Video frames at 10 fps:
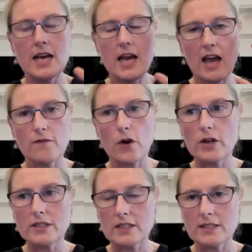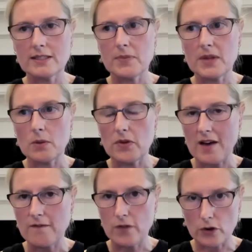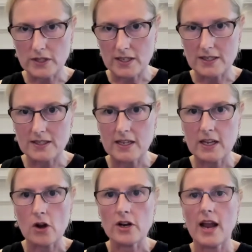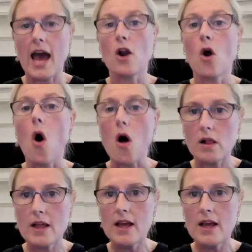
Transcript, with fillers: and focus on something without focusing on it at all